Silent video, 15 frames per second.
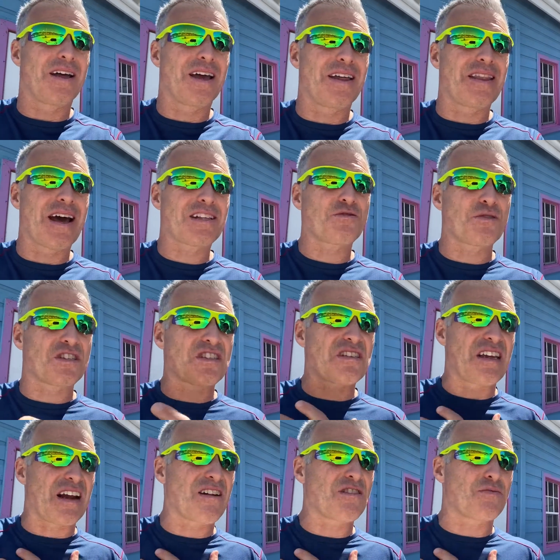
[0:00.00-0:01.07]
And that's what
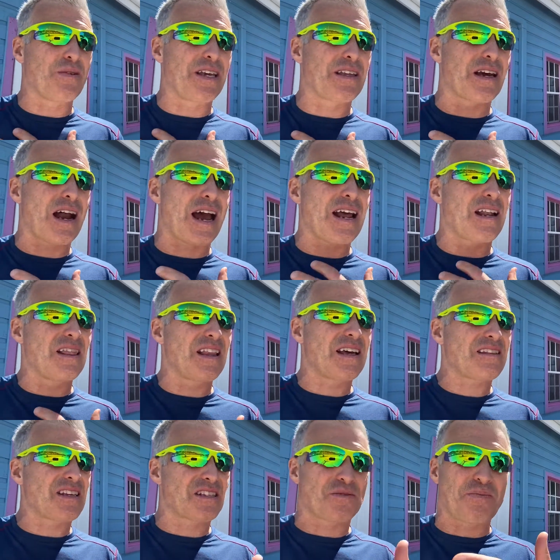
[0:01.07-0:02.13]
scares me that I had
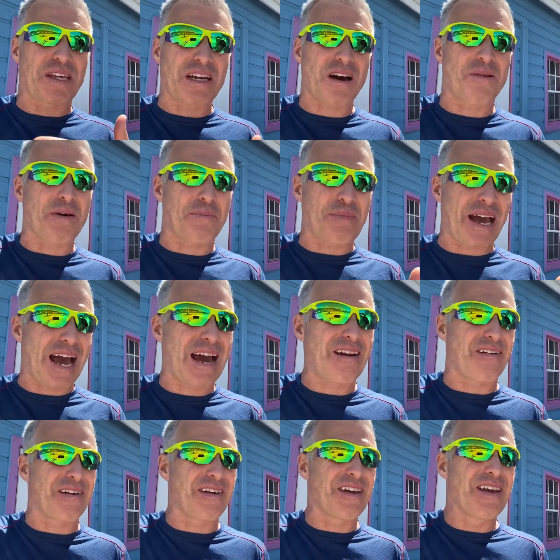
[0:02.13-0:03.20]
let this become a
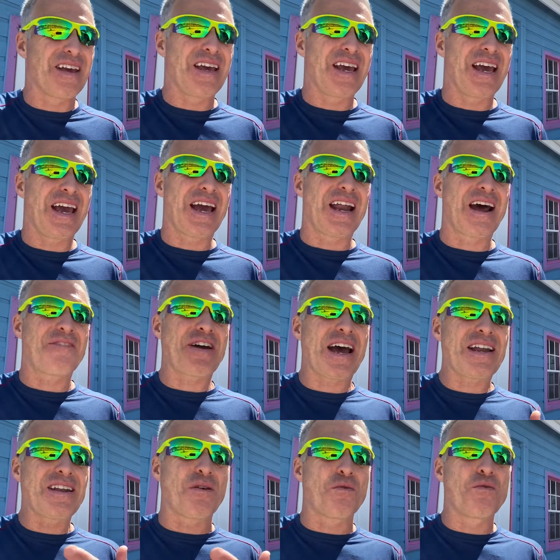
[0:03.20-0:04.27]
pattern. And I've
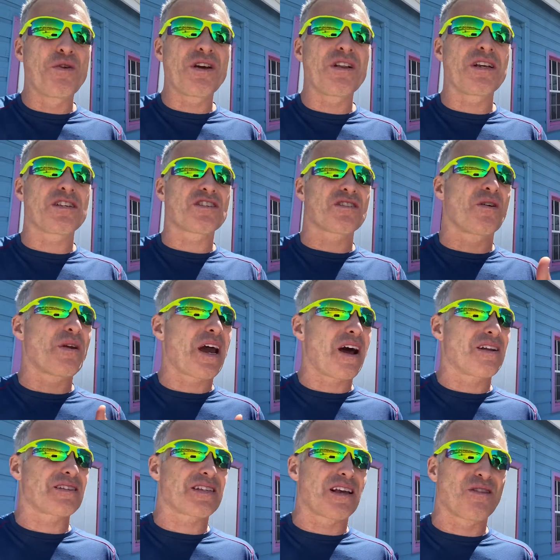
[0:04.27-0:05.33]
had to really slow
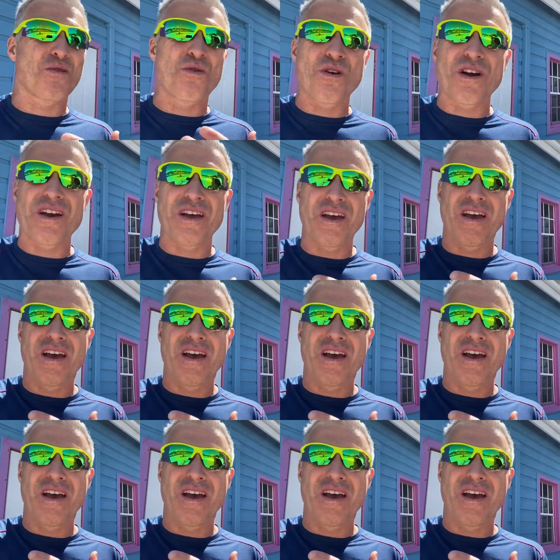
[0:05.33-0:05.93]
down and say, Lord,